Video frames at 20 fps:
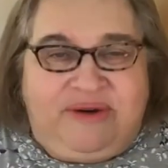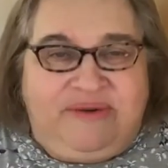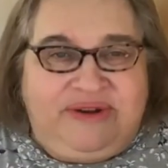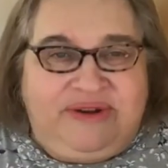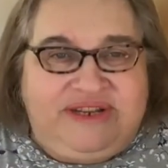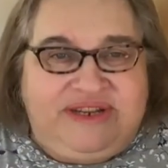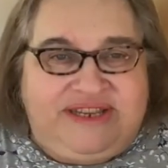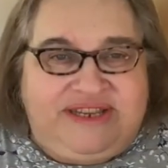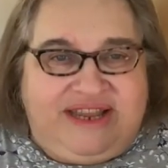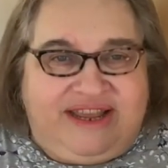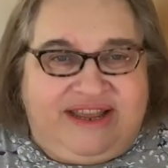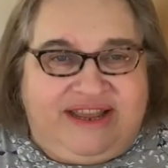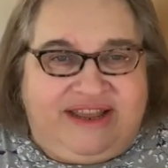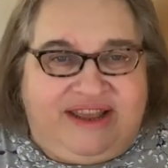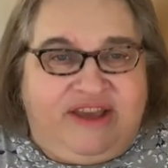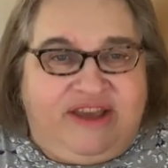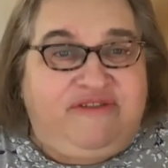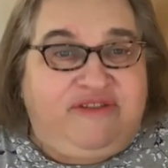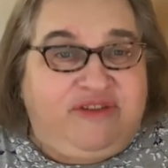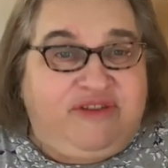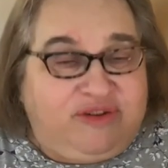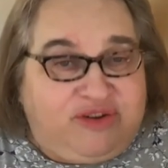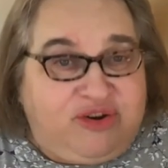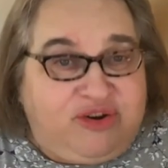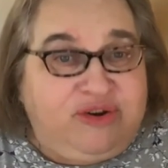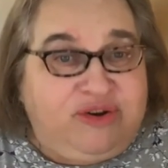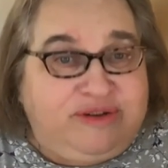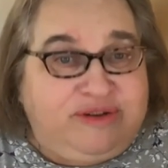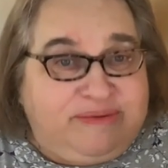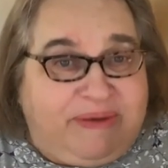No one is saying if you
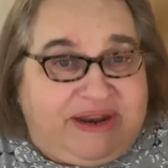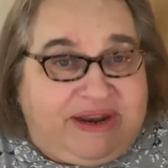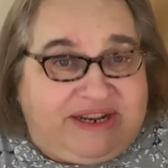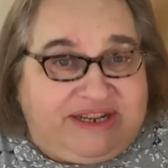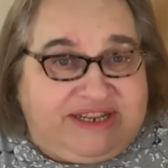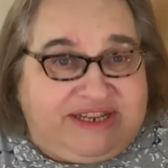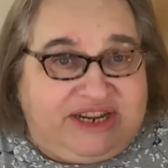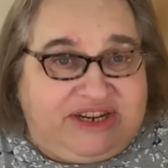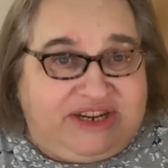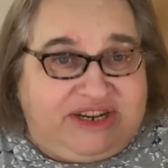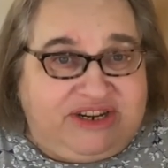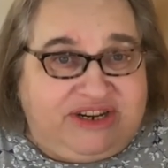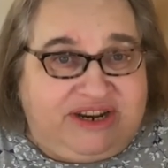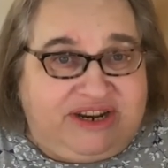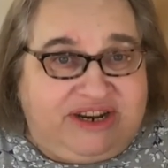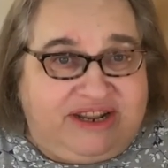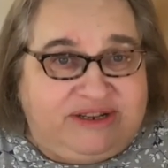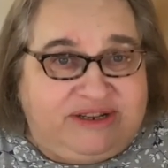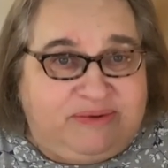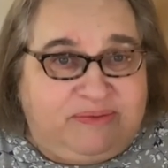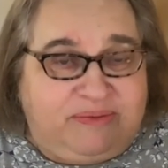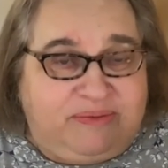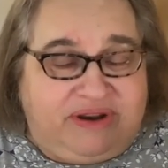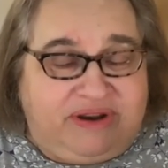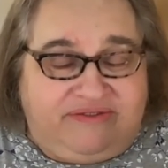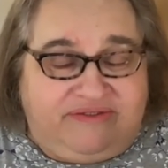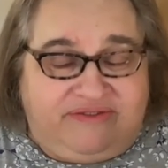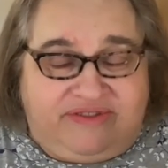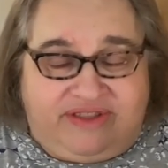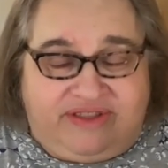choose meditation as
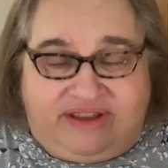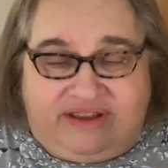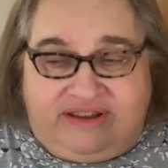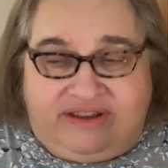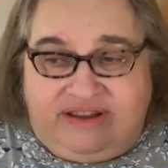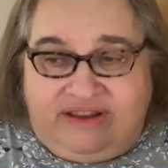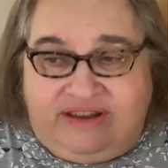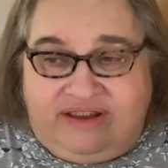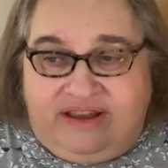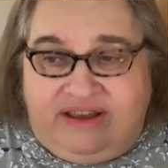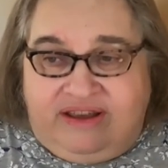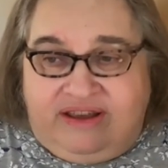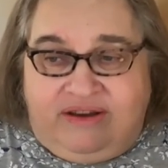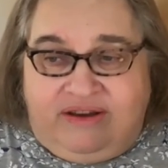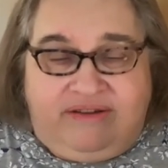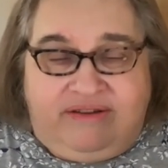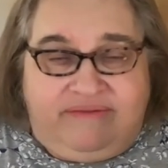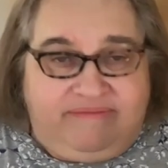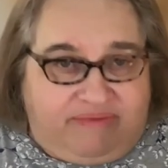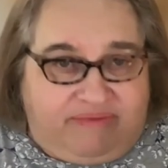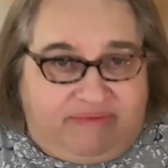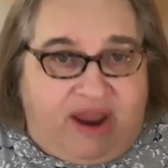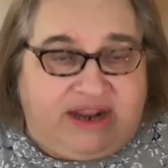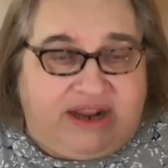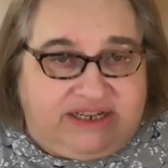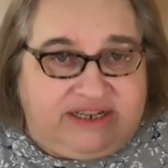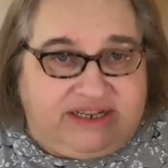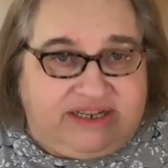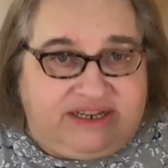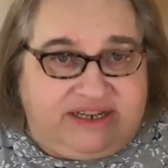one of the
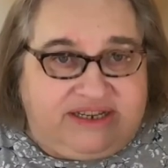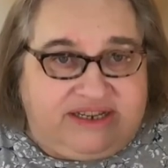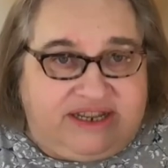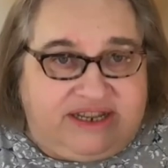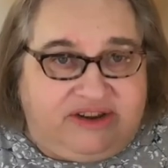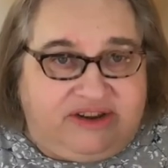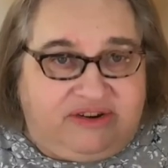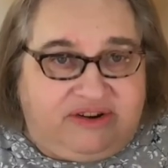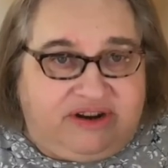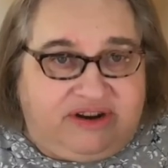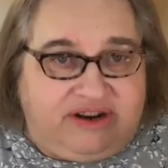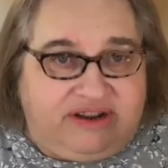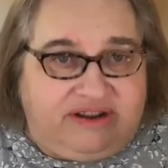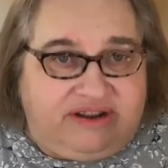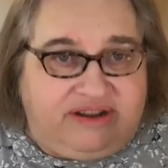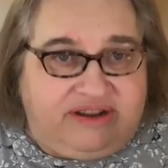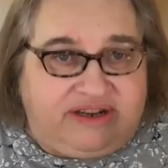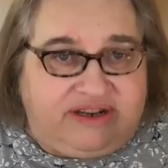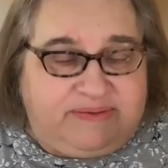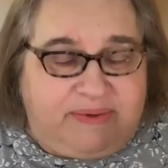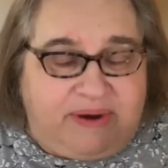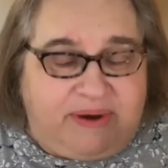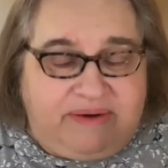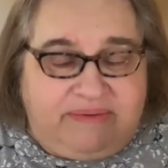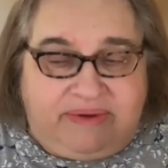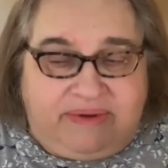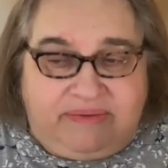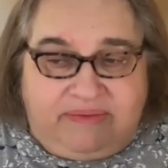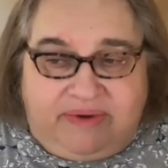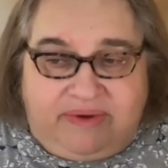practices that you're going to
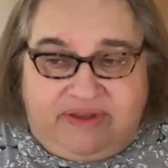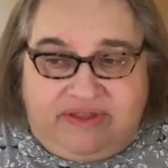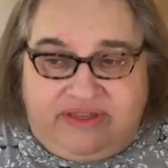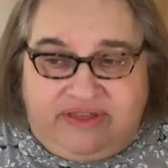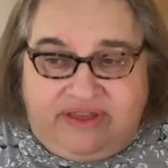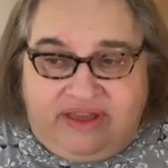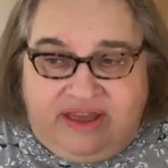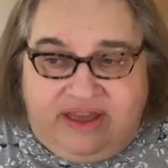experiment with,